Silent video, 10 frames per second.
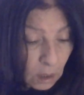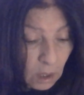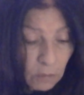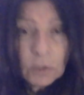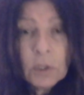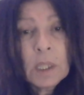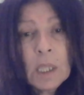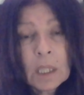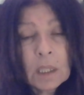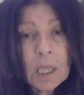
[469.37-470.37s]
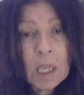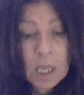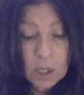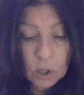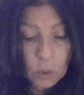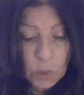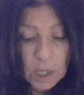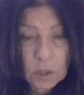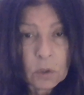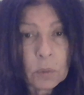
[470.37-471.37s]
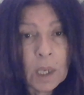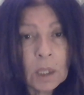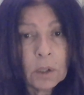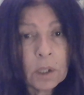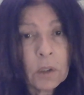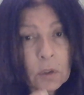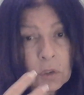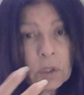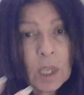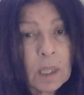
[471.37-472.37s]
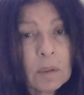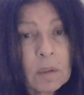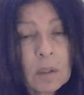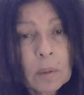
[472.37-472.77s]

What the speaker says: Even looking at the king and queens, right? Look at their stance.